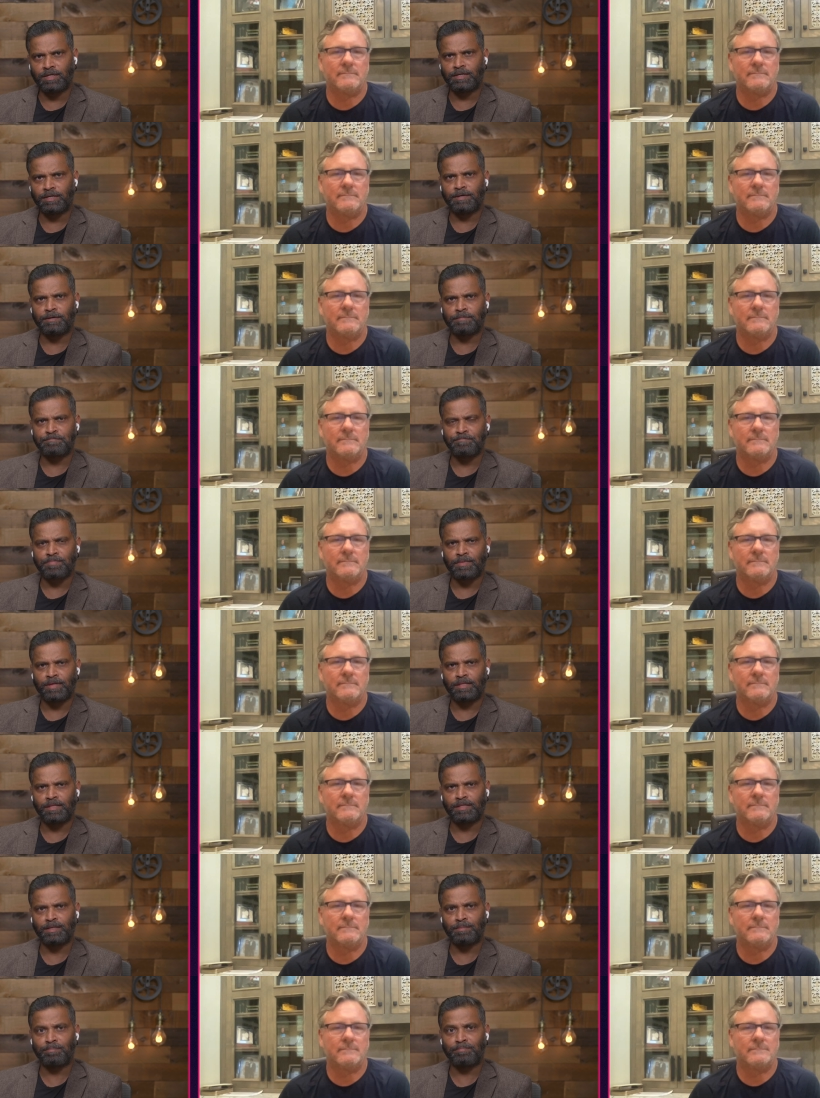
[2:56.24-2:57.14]
Speaker 1: the
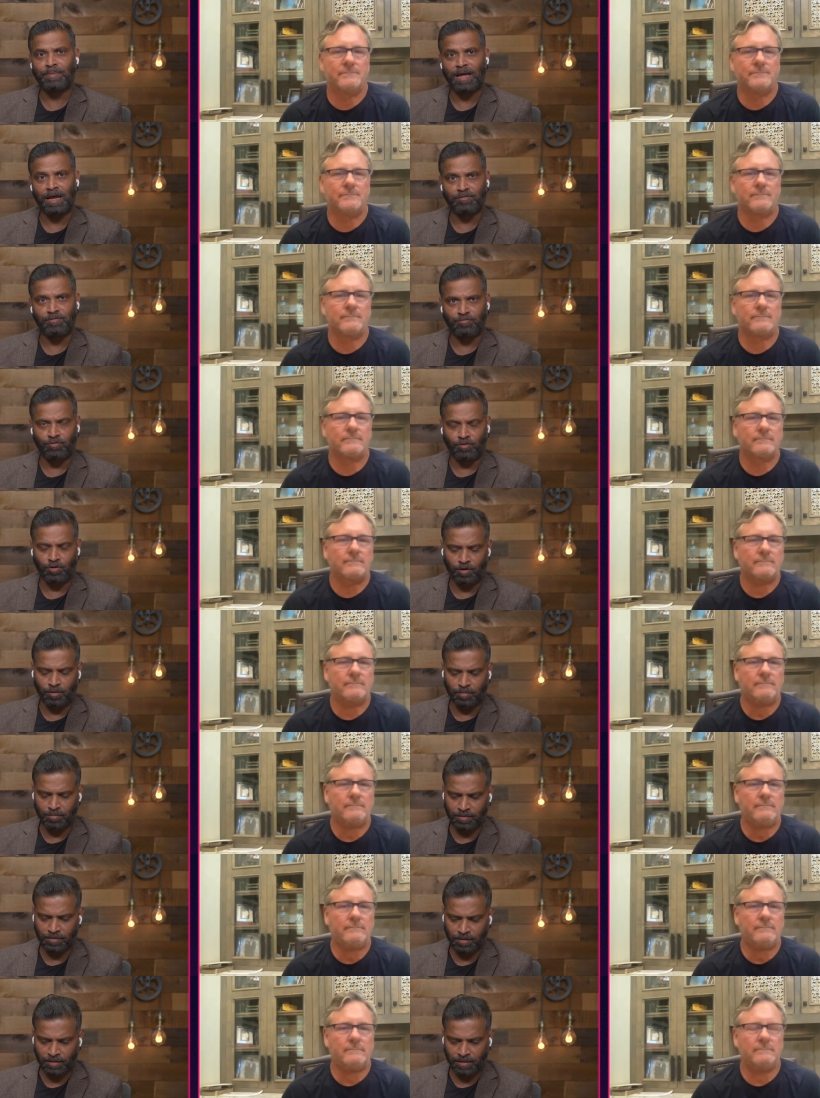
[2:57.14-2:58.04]
the
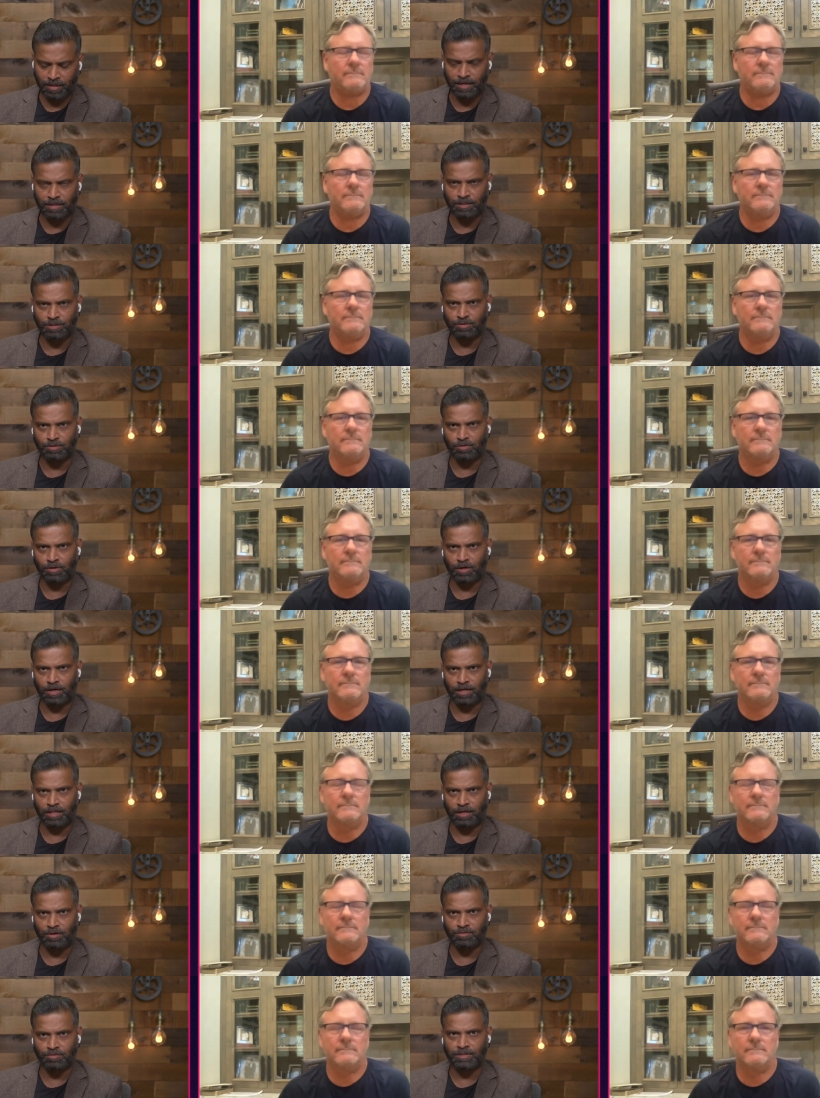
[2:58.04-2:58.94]
platform that you are
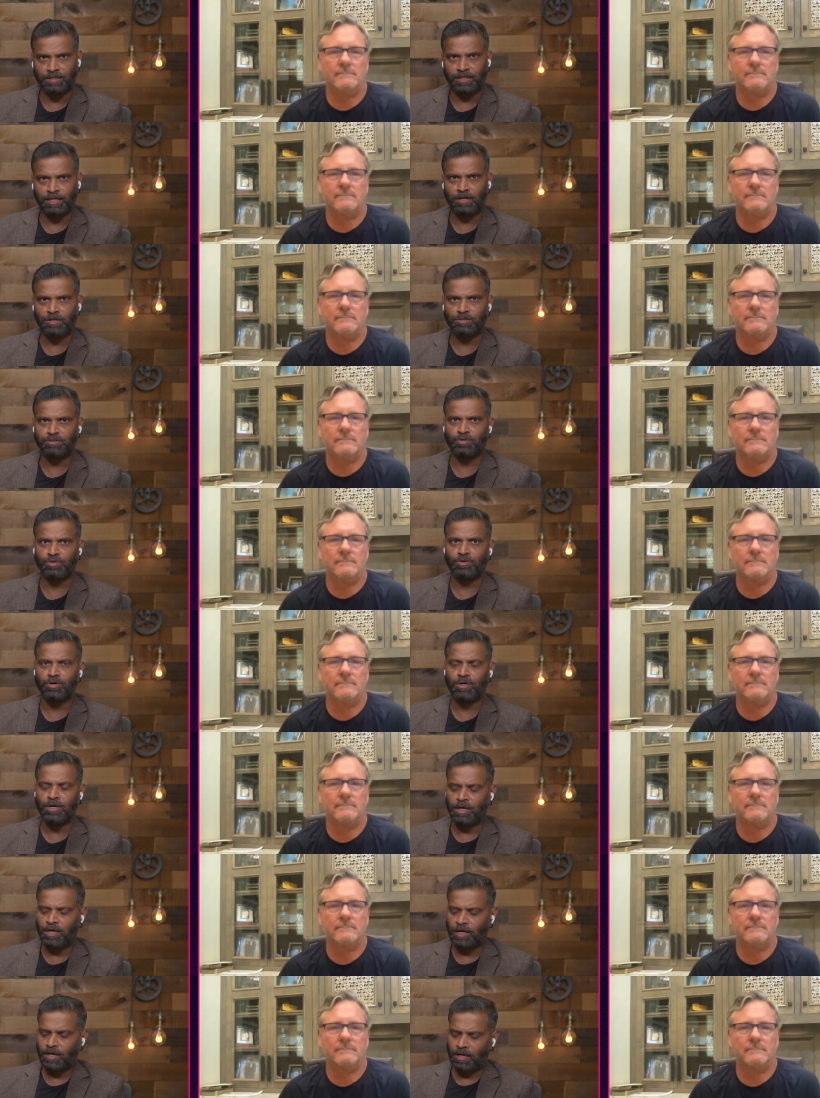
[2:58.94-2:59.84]
announcing, and also
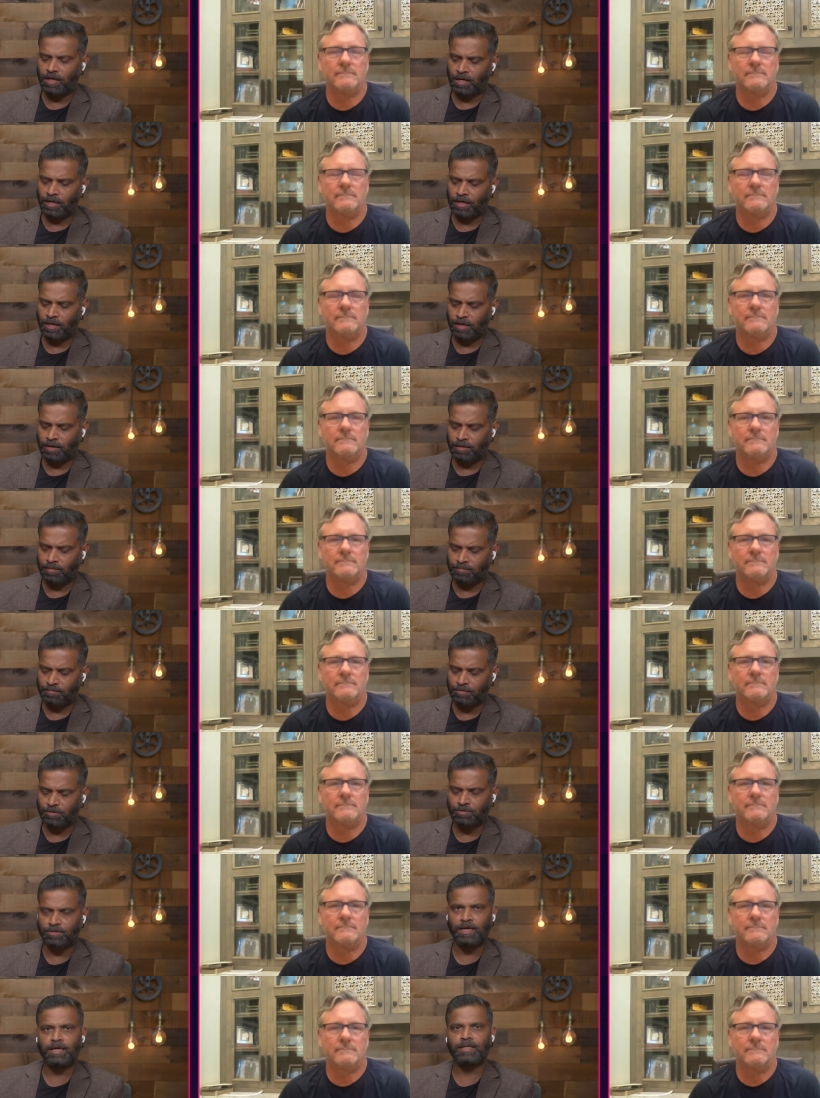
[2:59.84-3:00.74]
uh,
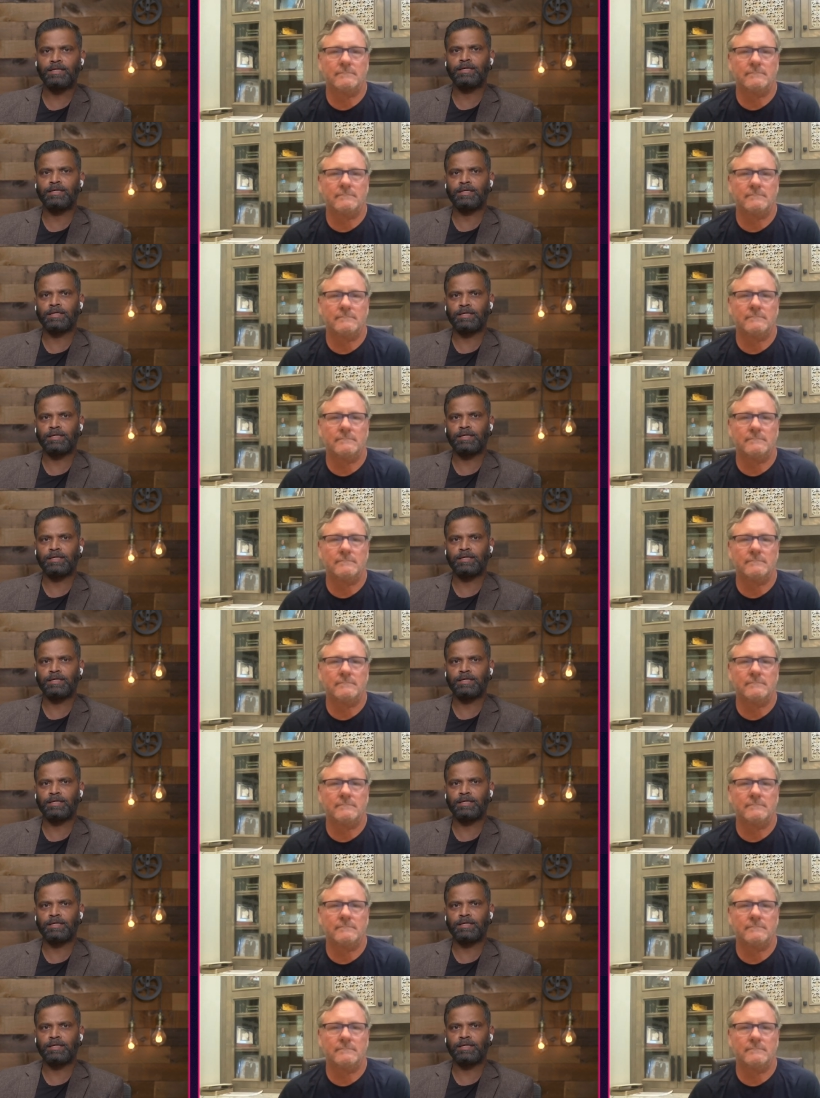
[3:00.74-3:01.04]
you said